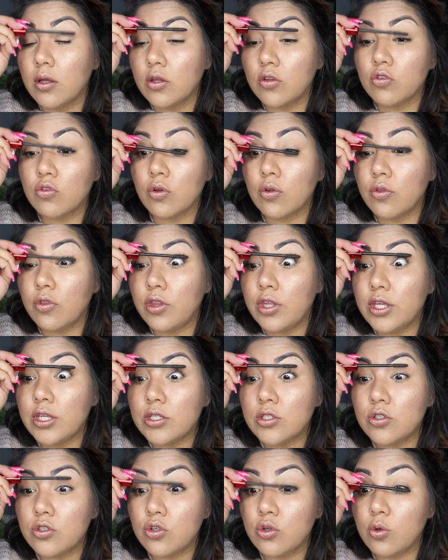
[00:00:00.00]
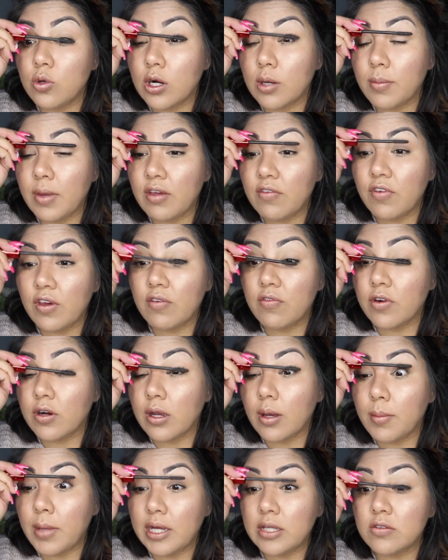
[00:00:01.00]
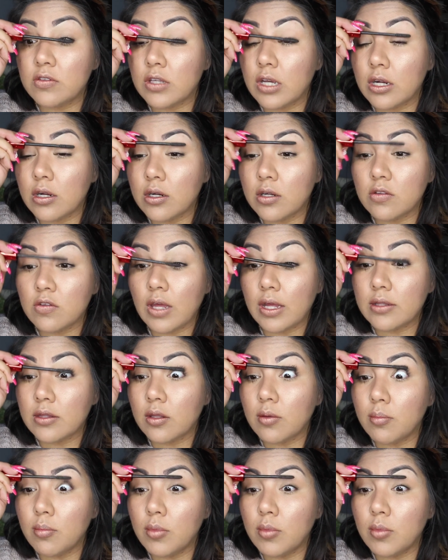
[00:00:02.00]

So these two are my favorite mascaras at the